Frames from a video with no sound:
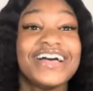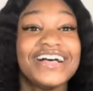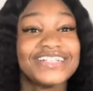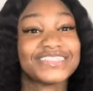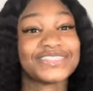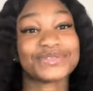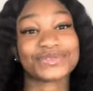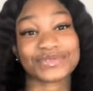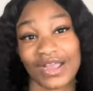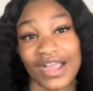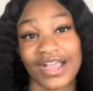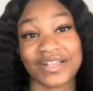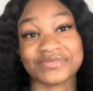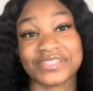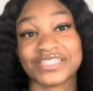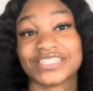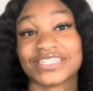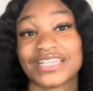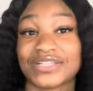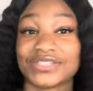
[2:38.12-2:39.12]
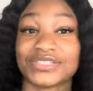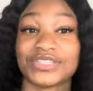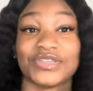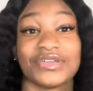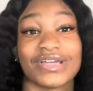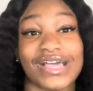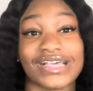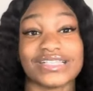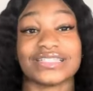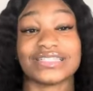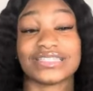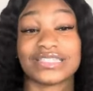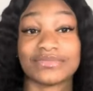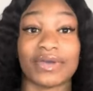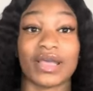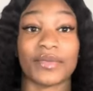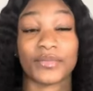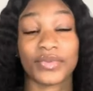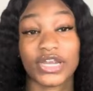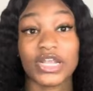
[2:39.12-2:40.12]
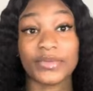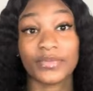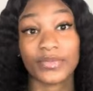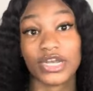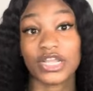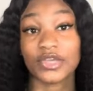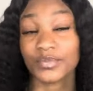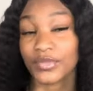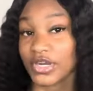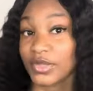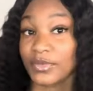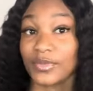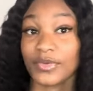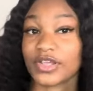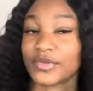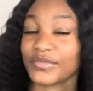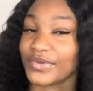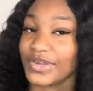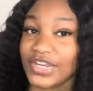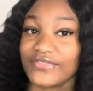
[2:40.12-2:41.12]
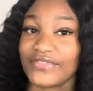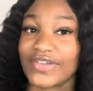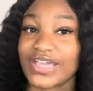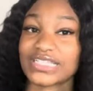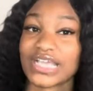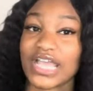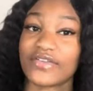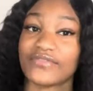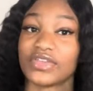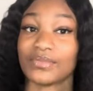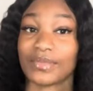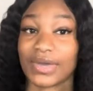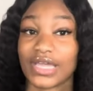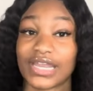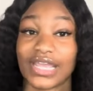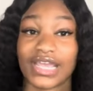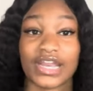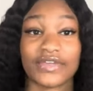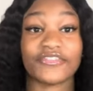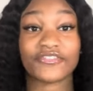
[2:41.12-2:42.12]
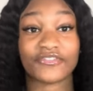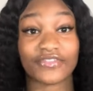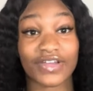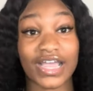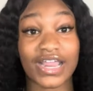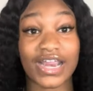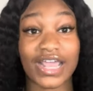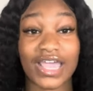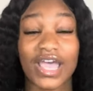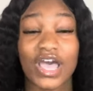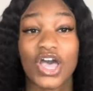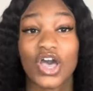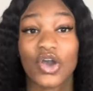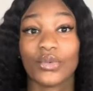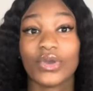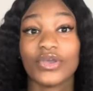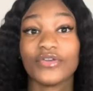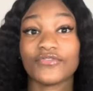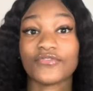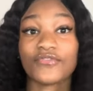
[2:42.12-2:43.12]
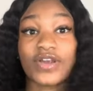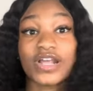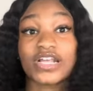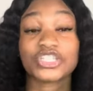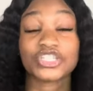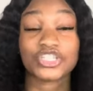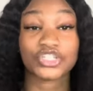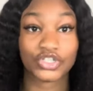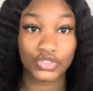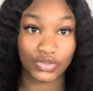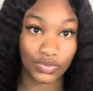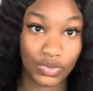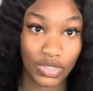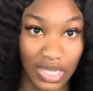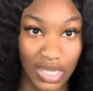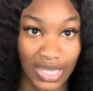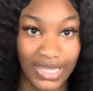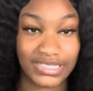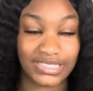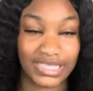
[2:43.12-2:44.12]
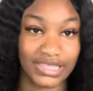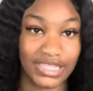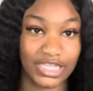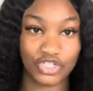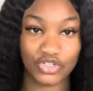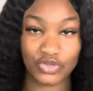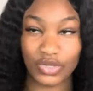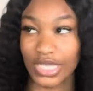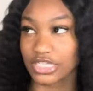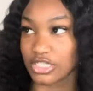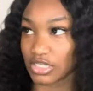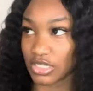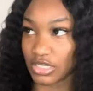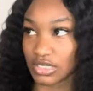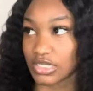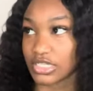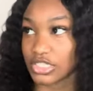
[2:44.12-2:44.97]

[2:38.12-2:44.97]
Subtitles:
Subscribe to the channel so you guys can see my pretty face every Monday and every Friday with fresh new content that you guys are gonna